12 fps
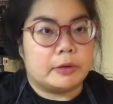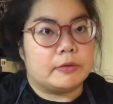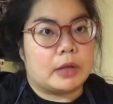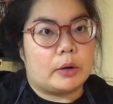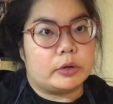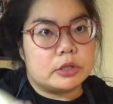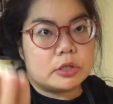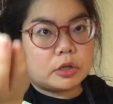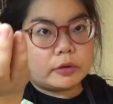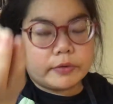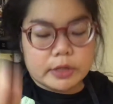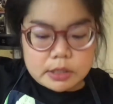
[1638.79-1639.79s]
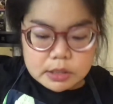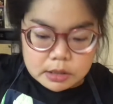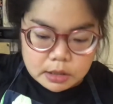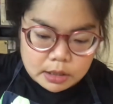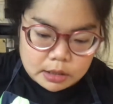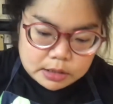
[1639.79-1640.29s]
floured surface,
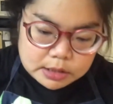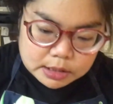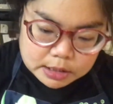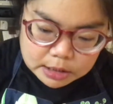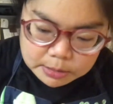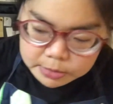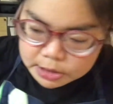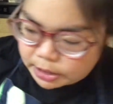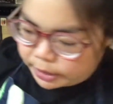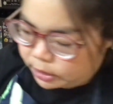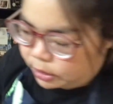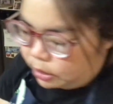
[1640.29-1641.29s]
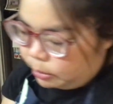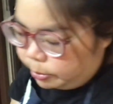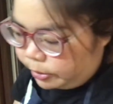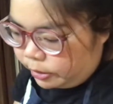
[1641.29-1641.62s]
seam side up,